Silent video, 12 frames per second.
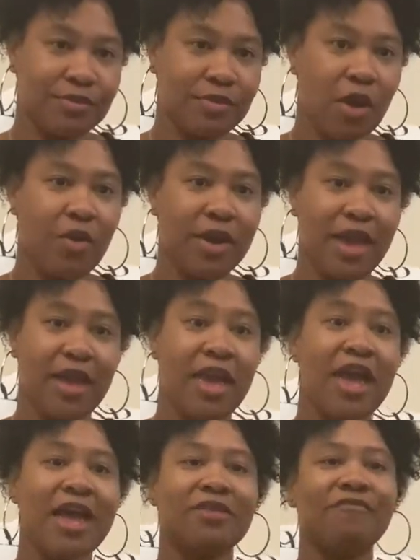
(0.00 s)
Okay,
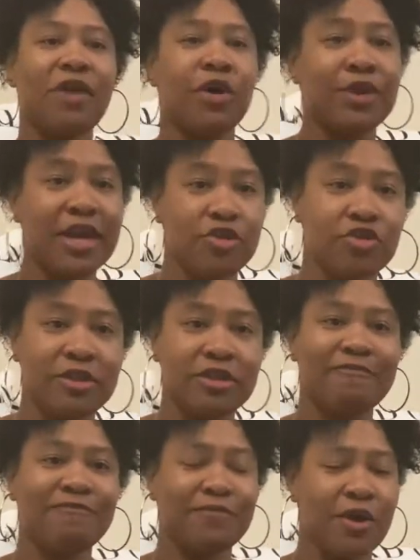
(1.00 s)
at the foundation
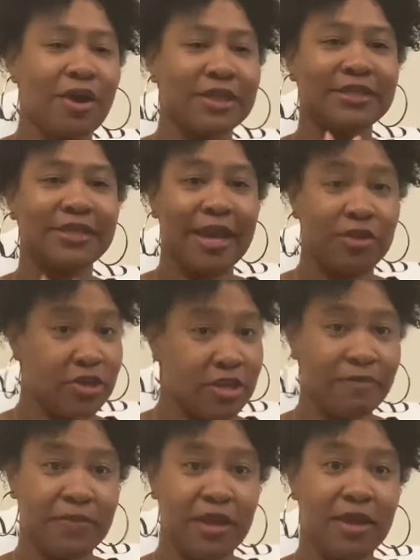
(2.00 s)
stages
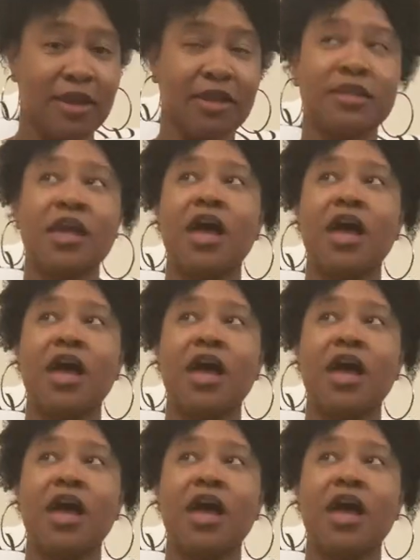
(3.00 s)
of things.